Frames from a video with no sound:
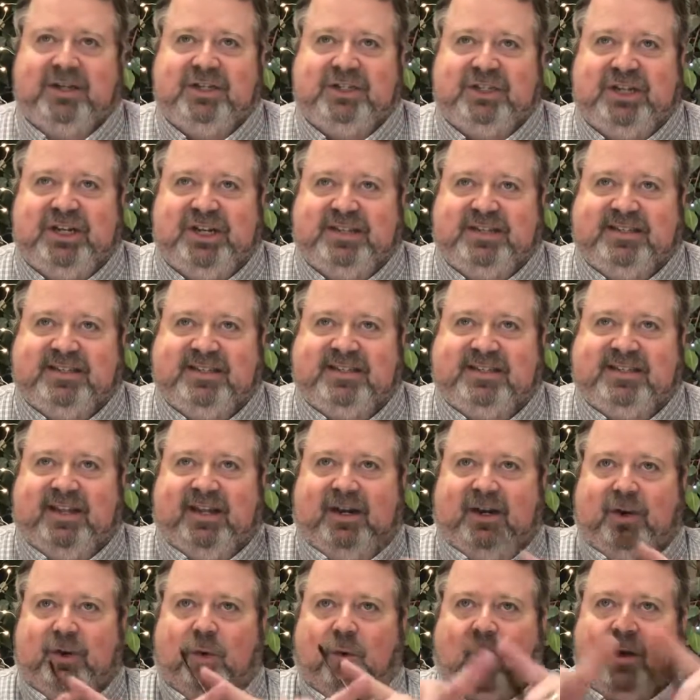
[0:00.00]
of Jesus and
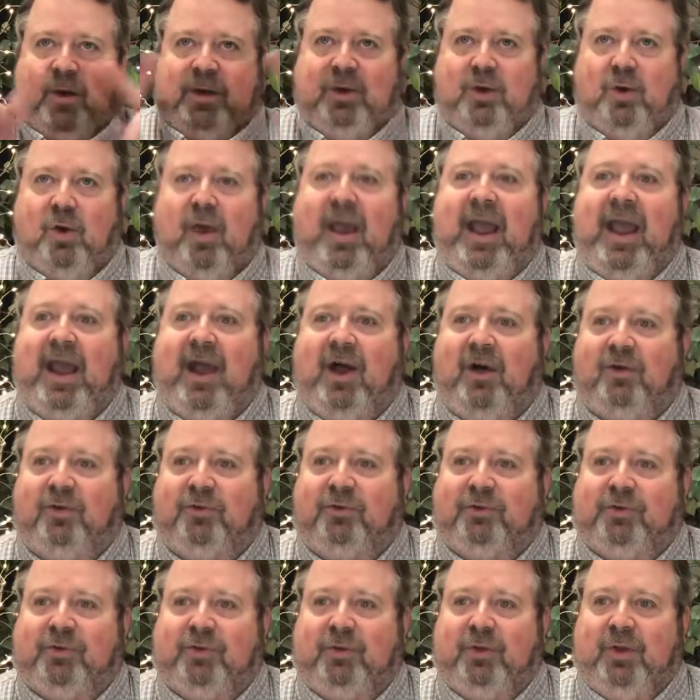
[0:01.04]
anointing your
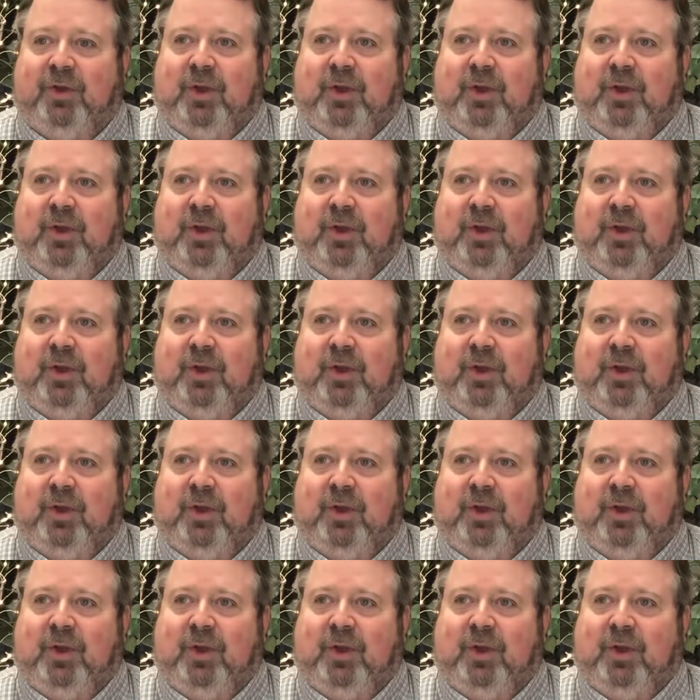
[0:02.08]
house